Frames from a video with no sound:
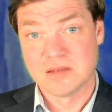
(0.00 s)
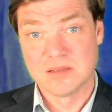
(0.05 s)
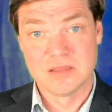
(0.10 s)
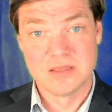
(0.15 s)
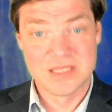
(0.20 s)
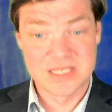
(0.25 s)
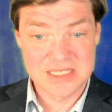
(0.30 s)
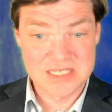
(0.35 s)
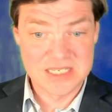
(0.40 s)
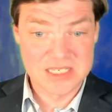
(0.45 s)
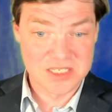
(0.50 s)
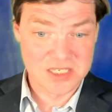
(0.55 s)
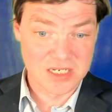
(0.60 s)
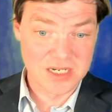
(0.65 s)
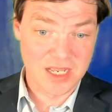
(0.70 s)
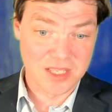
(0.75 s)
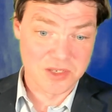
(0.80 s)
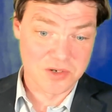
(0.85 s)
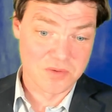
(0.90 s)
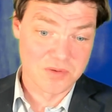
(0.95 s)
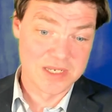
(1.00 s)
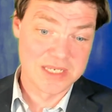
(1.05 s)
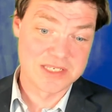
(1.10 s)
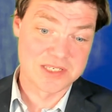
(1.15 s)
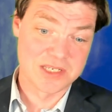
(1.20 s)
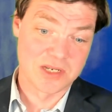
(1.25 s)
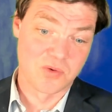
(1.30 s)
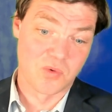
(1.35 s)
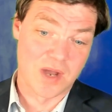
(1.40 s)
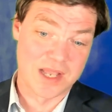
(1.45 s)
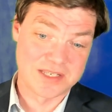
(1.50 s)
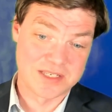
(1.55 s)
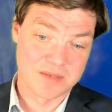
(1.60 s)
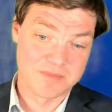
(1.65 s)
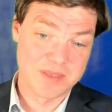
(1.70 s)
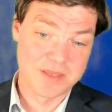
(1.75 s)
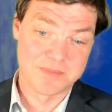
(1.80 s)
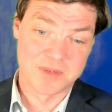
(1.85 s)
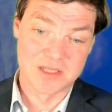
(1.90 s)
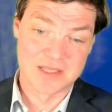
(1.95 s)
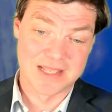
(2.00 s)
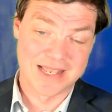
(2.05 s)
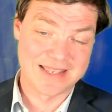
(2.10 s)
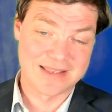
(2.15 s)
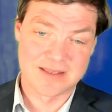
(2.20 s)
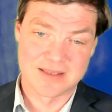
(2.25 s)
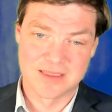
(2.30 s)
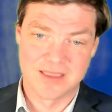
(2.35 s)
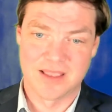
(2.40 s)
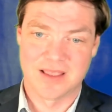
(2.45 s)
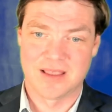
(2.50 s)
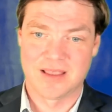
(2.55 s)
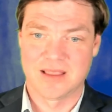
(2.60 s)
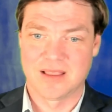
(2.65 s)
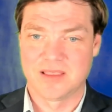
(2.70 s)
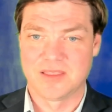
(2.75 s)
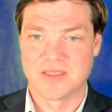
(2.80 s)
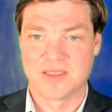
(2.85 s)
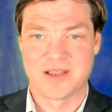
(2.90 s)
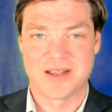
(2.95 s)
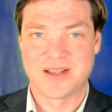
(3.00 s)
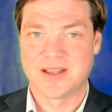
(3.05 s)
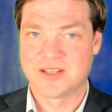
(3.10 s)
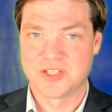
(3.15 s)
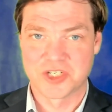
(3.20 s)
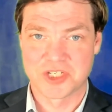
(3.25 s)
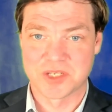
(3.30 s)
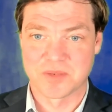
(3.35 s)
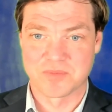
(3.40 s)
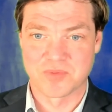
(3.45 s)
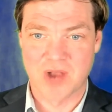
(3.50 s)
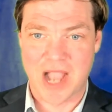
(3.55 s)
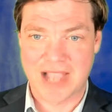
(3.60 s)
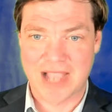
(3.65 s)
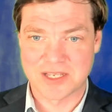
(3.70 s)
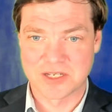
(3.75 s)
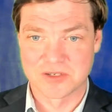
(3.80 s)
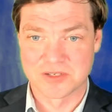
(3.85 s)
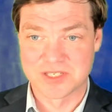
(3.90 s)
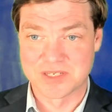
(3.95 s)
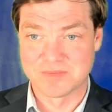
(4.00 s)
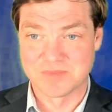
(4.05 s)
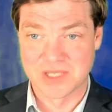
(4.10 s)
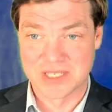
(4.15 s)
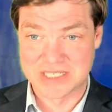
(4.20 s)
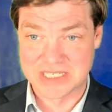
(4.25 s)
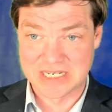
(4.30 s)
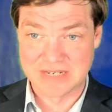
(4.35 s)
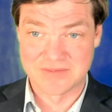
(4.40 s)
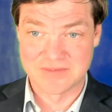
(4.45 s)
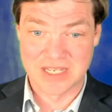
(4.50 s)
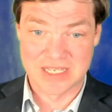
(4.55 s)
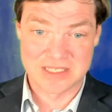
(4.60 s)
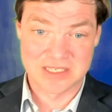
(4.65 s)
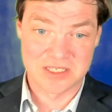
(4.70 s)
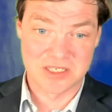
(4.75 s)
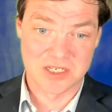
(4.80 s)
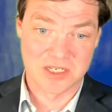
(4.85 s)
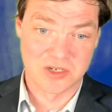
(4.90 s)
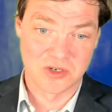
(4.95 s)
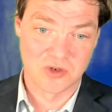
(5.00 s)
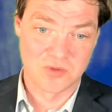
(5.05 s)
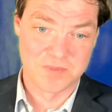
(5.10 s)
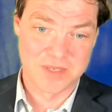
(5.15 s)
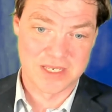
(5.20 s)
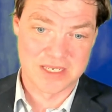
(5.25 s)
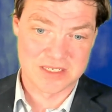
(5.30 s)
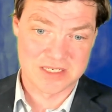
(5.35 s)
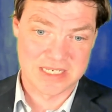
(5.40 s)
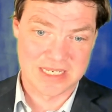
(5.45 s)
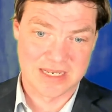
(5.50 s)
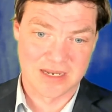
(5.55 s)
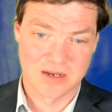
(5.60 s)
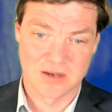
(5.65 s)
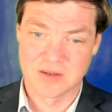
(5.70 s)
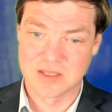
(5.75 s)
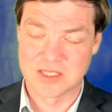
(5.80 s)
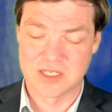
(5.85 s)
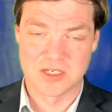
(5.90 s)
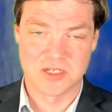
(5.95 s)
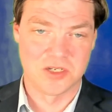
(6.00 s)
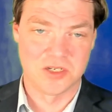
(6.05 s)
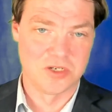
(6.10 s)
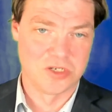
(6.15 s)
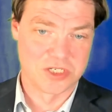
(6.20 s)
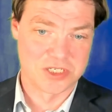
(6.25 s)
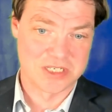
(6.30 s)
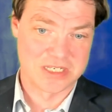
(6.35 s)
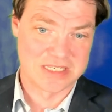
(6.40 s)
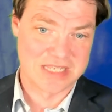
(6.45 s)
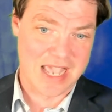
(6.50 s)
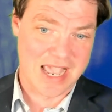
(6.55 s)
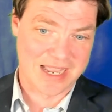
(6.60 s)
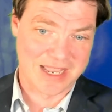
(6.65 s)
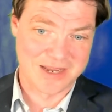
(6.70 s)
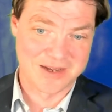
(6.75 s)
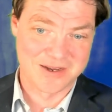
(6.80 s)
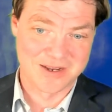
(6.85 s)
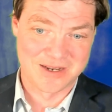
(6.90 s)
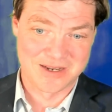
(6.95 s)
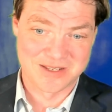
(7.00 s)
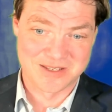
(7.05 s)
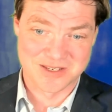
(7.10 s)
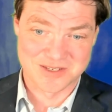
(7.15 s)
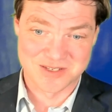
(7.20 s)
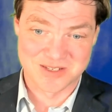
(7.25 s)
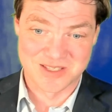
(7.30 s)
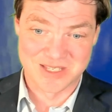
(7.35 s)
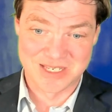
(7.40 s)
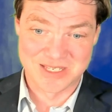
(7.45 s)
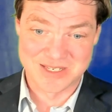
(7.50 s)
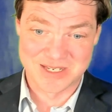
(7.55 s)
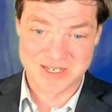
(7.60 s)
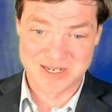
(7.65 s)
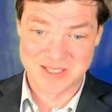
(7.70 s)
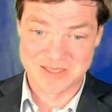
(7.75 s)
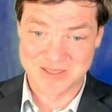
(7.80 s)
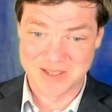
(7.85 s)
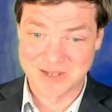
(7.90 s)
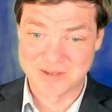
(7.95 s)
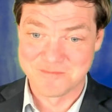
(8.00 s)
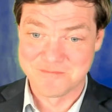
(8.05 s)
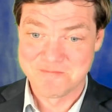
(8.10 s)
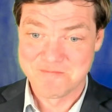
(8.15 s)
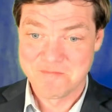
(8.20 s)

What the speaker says: This is another reason why some people like the just the practical simplicity of 92, because here, and then you just attack it, and it doesn't lead to anything.